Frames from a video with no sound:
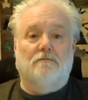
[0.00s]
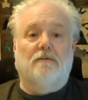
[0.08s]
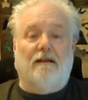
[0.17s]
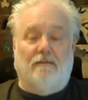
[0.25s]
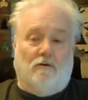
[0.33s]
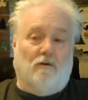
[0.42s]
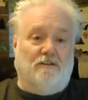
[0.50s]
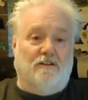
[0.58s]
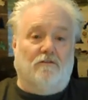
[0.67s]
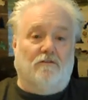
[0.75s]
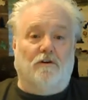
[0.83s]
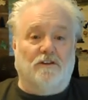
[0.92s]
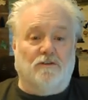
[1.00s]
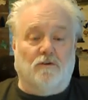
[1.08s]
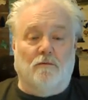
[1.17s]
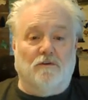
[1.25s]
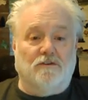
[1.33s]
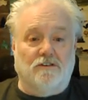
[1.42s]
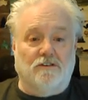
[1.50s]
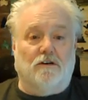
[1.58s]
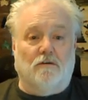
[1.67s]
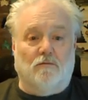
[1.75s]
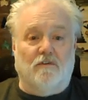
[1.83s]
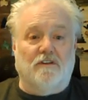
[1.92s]
And of course, the authorities who were most
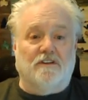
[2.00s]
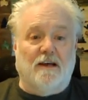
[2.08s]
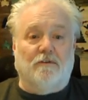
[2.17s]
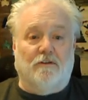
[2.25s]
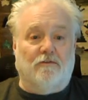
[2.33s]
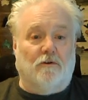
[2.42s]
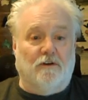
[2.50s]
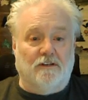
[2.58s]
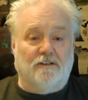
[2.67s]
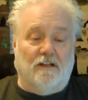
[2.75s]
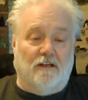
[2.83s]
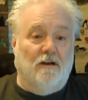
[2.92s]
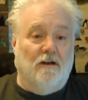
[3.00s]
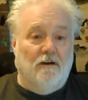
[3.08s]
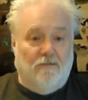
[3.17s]
concerned were the temple authorities, the,